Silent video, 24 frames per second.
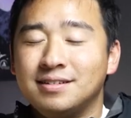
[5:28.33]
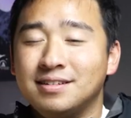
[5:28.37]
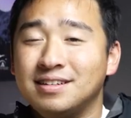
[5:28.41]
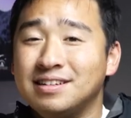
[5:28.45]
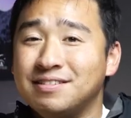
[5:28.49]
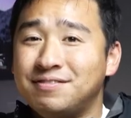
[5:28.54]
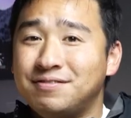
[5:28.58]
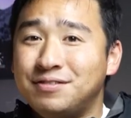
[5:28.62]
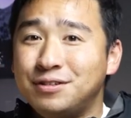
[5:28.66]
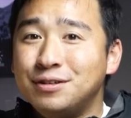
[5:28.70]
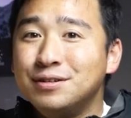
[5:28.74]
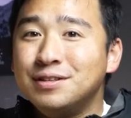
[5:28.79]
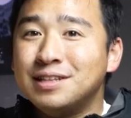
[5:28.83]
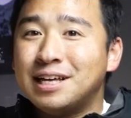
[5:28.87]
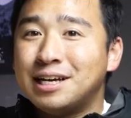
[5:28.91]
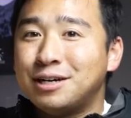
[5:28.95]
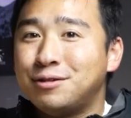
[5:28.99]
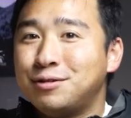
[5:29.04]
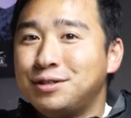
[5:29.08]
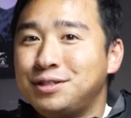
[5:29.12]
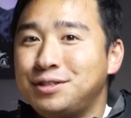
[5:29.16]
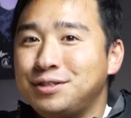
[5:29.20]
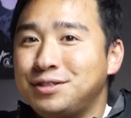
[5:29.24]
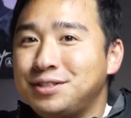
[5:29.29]
If you
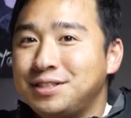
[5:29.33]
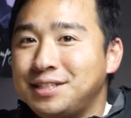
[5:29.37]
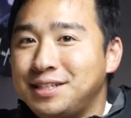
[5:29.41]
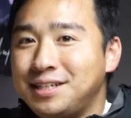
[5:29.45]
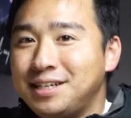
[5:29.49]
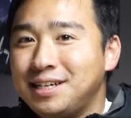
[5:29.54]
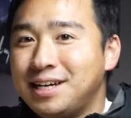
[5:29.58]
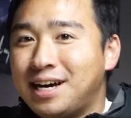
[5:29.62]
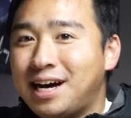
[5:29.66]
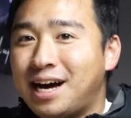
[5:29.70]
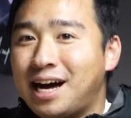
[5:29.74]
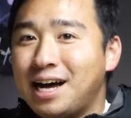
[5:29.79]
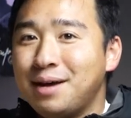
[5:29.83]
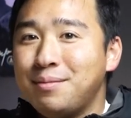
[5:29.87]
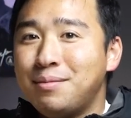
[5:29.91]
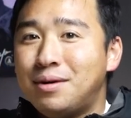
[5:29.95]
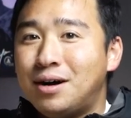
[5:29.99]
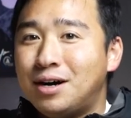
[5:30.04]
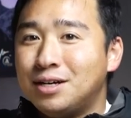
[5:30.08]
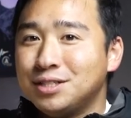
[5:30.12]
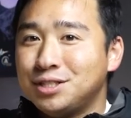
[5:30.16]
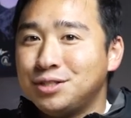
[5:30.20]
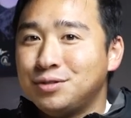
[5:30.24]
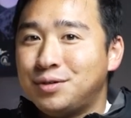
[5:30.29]
like what you see, I'm
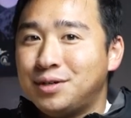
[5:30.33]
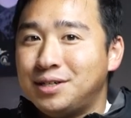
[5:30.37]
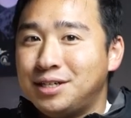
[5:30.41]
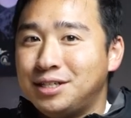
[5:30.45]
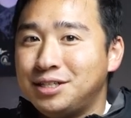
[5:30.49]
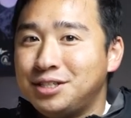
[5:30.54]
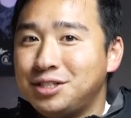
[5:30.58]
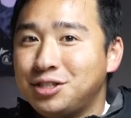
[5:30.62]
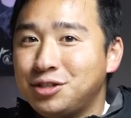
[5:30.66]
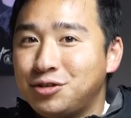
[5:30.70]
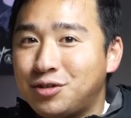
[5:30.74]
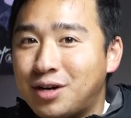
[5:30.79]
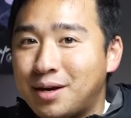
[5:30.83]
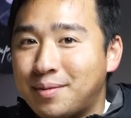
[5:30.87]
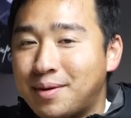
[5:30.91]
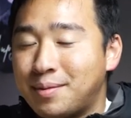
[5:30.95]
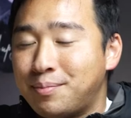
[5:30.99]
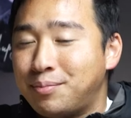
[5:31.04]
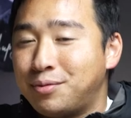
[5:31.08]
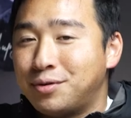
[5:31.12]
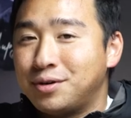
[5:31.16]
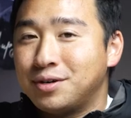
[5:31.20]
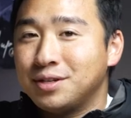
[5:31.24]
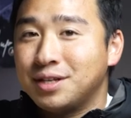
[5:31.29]
also on Instagram
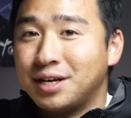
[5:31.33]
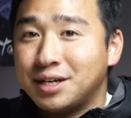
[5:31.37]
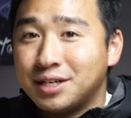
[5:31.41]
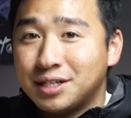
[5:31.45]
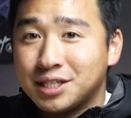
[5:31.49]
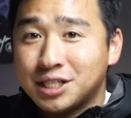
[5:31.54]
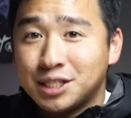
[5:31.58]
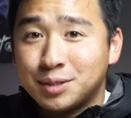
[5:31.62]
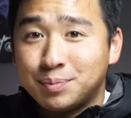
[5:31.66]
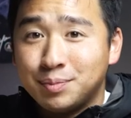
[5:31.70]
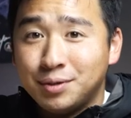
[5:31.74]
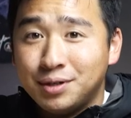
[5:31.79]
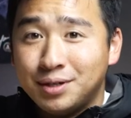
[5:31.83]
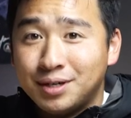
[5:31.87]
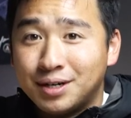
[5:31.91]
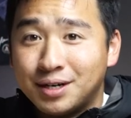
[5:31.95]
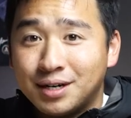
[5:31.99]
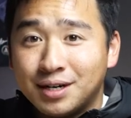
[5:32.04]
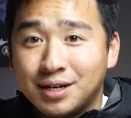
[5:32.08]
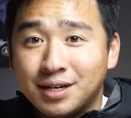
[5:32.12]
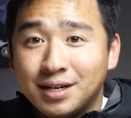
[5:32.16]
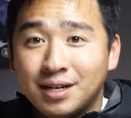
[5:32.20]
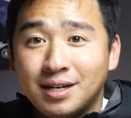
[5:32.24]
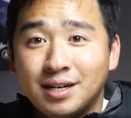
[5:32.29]
at Borderline
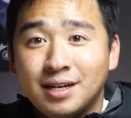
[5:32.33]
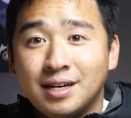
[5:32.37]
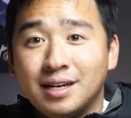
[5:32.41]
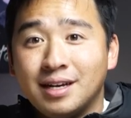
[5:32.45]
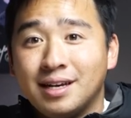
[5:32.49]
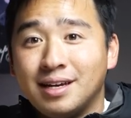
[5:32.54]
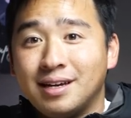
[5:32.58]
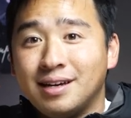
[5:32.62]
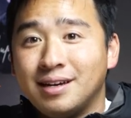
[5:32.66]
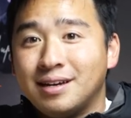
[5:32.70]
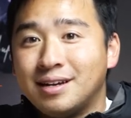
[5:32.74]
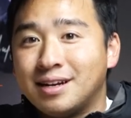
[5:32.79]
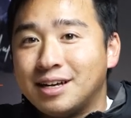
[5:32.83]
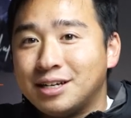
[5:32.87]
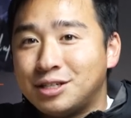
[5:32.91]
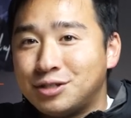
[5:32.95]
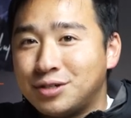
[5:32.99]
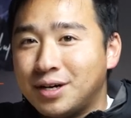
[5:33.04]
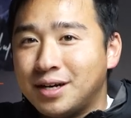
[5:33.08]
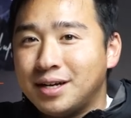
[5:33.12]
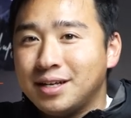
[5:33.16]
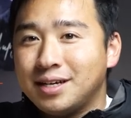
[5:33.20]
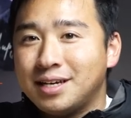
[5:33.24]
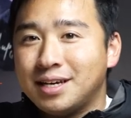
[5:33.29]
Explorer, and I
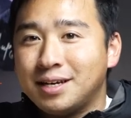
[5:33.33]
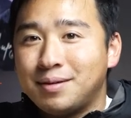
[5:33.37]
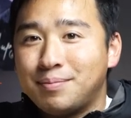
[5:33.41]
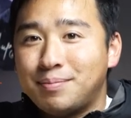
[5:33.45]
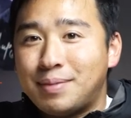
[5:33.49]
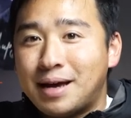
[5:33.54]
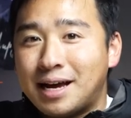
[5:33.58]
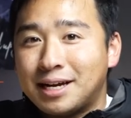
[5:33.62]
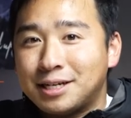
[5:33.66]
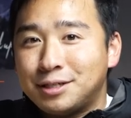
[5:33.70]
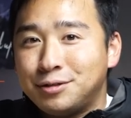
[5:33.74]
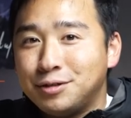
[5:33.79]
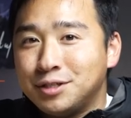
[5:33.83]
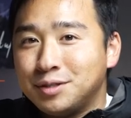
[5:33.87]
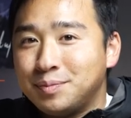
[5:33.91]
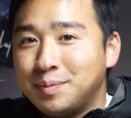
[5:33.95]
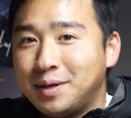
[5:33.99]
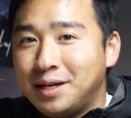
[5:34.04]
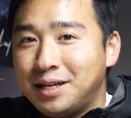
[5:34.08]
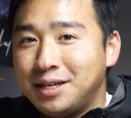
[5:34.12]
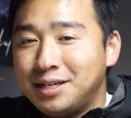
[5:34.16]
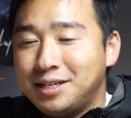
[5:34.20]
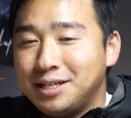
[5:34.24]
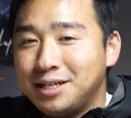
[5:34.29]
try to get back to as
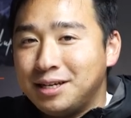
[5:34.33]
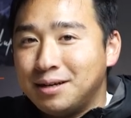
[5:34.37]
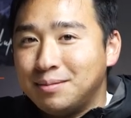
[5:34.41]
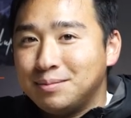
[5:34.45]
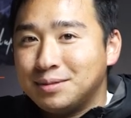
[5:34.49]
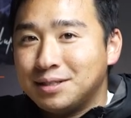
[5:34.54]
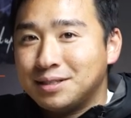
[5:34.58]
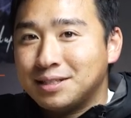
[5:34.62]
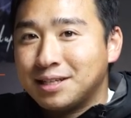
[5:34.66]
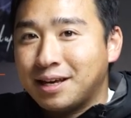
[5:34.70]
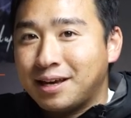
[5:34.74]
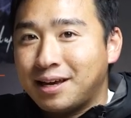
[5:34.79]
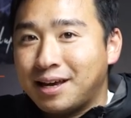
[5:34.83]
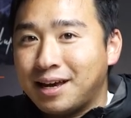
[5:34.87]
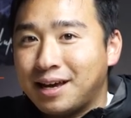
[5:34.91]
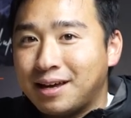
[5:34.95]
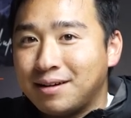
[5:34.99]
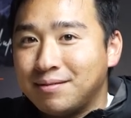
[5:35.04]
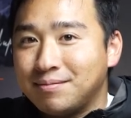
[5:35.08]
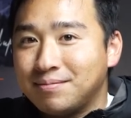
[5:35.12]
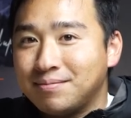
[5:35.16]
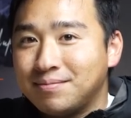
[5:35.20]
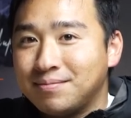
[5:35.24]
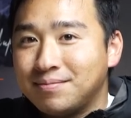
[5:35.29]
many DMs as I
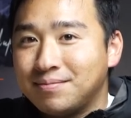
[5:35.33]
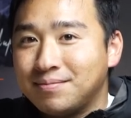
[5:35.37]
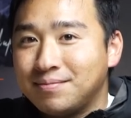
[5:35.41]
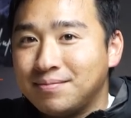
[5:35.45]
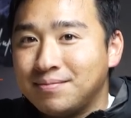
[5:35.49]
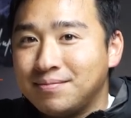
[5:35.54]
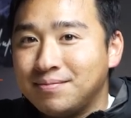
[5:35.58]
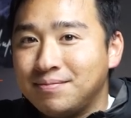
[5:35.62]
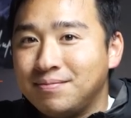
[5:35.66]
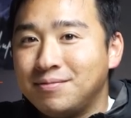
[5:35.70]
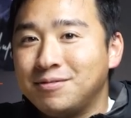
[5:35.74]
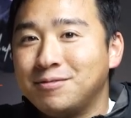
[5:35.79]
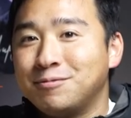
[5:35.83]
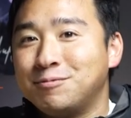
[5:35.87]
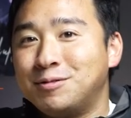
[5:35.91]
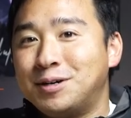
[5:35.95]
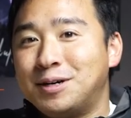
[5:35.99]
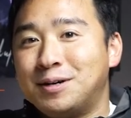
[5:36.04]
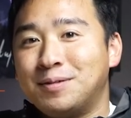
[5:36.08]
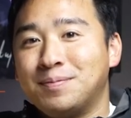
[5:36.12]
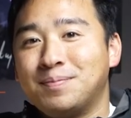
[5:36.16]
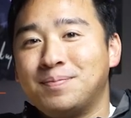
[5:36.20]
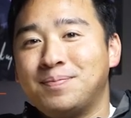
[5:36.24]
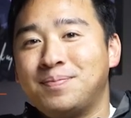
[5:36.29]
can.
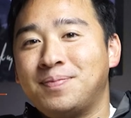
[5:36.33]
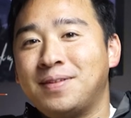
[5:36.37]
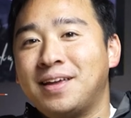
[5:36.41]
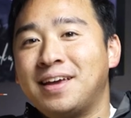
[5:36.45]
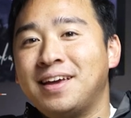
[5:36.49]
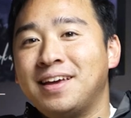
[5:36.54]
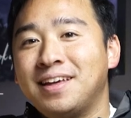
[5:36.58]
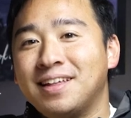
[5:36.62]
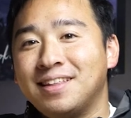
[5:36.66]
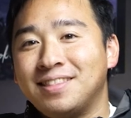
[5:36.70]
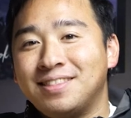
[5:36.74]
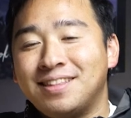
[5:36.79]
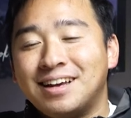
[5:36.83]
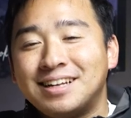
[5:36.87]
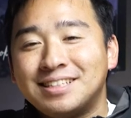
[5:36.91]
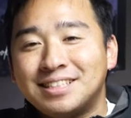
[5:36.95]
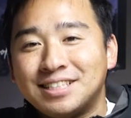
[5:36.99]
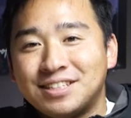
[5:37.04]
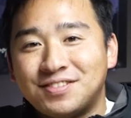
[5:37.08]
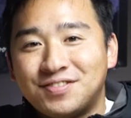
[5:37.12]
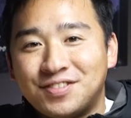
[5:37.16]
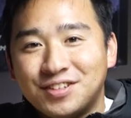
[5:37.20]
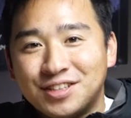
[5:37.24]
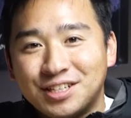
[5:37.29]
Well,
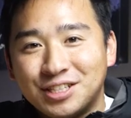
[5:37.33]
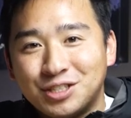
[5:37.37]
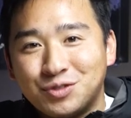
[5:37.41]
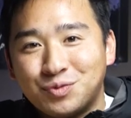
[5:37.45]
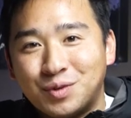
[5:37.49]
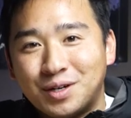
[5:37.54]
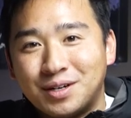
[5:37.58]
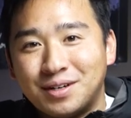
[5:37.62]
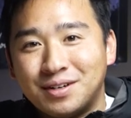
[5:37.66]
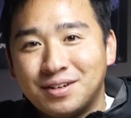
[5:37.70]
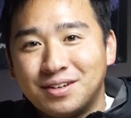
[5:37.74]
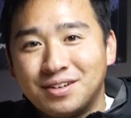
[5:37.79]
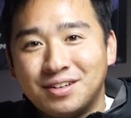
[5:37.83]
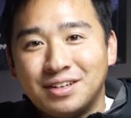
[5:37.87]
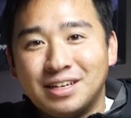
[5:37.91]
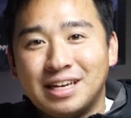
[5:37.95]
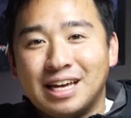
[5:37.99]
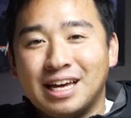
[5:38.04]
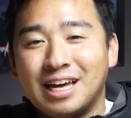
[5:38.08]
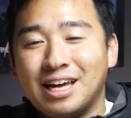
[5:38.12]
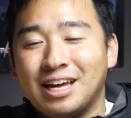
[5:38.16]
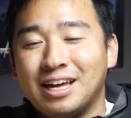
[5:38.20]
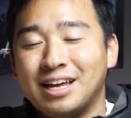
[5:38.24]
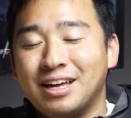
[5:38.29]
that's it for this one.
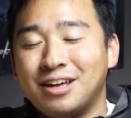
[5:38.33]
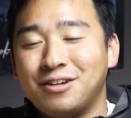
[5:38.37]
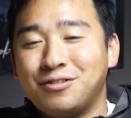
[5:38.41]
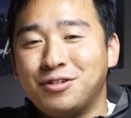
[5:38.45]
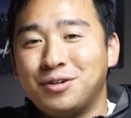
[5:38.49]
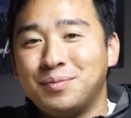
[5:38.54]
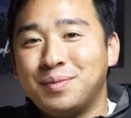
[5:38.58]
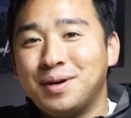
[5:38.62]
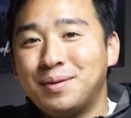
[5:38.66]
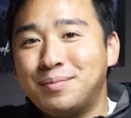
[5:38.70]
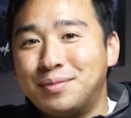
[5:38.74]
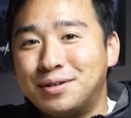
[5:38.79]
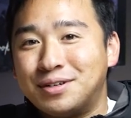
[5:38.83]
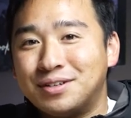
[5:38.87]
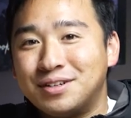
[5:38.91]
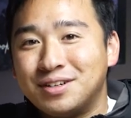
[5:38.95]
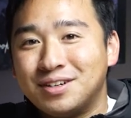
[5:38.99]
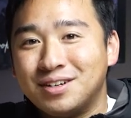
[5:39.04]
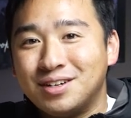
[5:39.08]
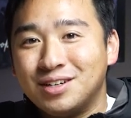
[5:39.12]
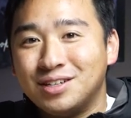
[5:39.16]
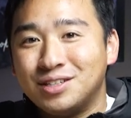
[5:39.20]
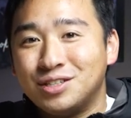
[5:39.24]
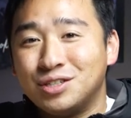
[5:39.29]
And remember
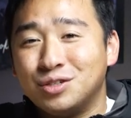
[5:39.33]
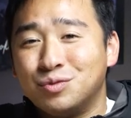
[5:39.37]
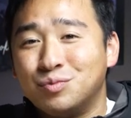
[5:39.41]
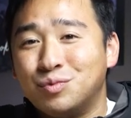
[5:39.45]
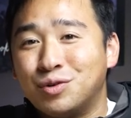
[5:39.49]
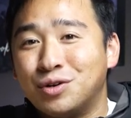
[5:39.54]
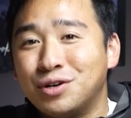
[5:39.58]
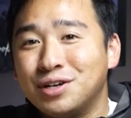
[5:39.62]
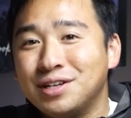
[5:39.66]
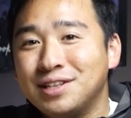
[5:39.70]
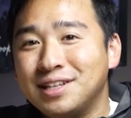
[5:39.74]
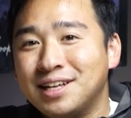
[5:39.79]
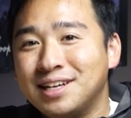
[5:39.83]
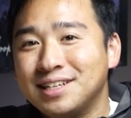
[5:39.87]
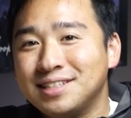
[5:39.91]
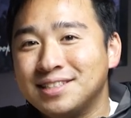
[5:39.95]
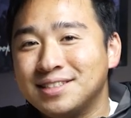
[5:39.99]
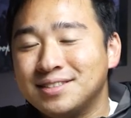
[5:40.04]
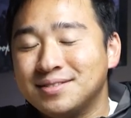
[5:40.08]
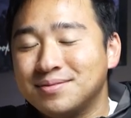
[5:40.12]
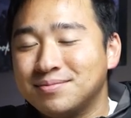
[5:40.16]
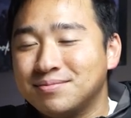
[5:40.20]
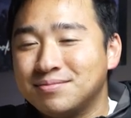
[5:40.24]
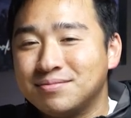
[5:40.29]
to worry
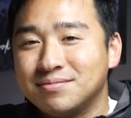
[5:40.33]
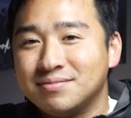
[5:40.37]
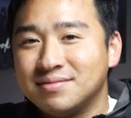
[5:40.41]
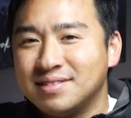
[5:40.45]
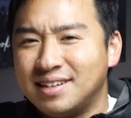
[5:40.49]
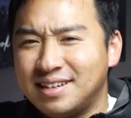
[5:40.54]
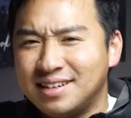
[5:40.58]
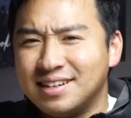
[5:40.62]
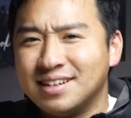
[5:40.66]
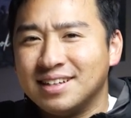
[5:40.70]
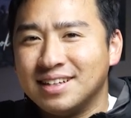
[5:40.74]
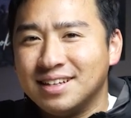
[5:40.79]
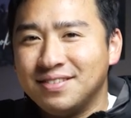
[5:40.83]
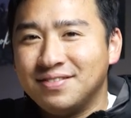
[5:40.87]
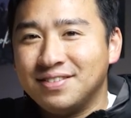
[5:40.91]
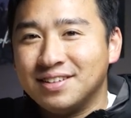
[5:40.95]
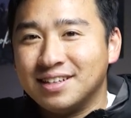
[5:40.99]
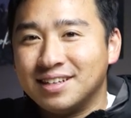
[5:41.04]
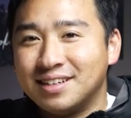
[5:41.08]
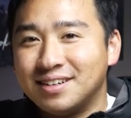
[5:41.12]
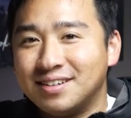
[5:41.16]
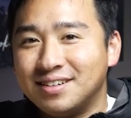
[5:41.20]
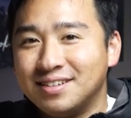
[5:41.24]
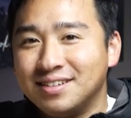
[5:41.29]
less and to live a
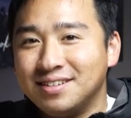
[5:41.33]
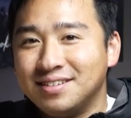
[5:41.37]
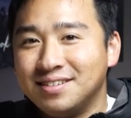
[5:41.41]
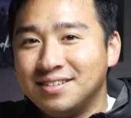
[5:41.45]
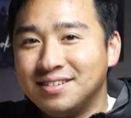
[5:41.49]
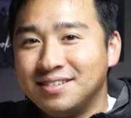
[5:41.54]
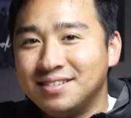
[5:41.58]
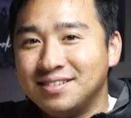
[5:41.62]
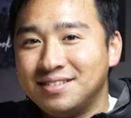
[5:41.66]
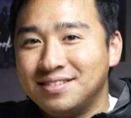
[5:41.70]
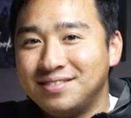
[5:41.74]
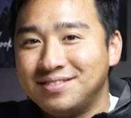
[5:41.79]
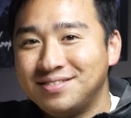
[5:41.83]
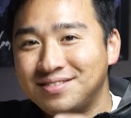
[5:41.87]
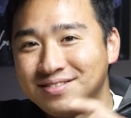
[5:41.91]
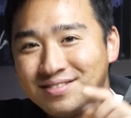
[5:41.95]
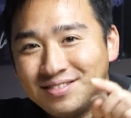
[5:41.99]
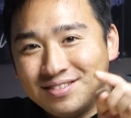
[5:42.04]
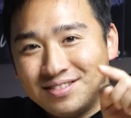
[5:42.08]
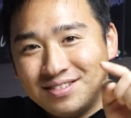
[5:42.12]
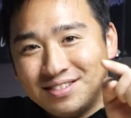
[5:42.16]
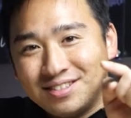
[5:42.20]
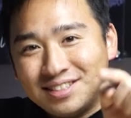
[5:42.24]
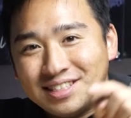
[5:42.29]
little.
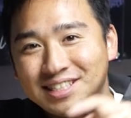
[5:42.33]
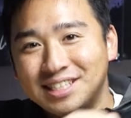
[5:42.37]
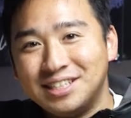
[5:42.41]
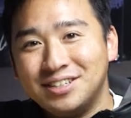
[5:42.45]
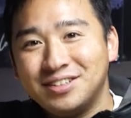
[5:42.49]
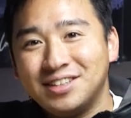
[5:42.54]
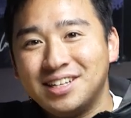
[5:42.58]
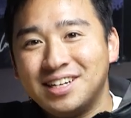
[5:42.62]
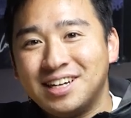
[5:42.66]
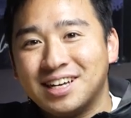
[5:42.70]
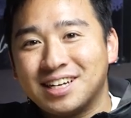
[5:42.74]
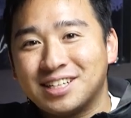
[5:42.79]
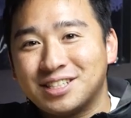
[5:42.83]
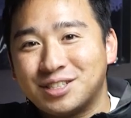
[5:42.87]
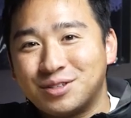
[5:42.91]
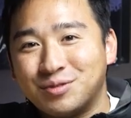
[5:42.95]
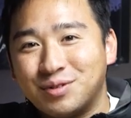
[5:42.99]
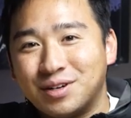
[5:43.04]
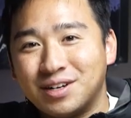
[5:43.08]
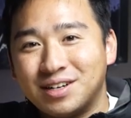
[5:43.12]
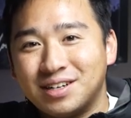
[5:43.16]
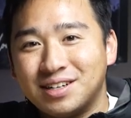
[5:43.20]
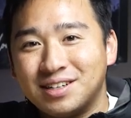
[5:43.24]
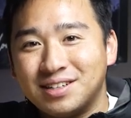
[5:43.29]
See you in the next
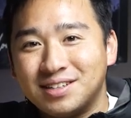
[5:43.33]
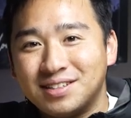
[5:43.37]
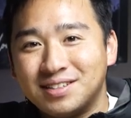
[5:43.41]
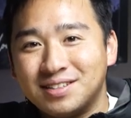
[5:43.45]
one.